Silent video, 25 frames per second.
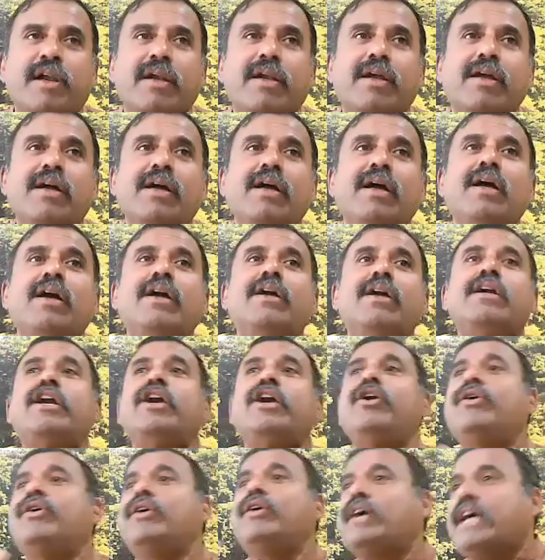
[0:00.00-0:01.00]
to run.
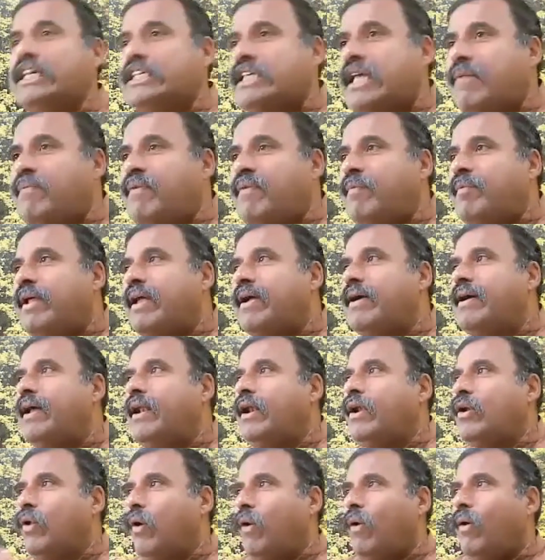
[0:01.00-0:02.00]
Did you escape from
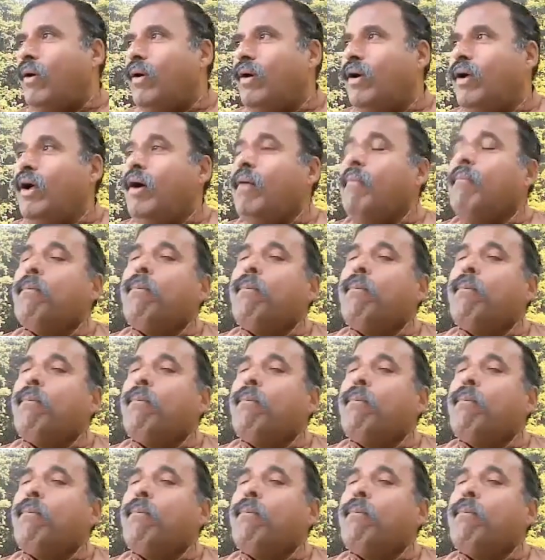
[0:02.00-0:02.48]
tiger? No.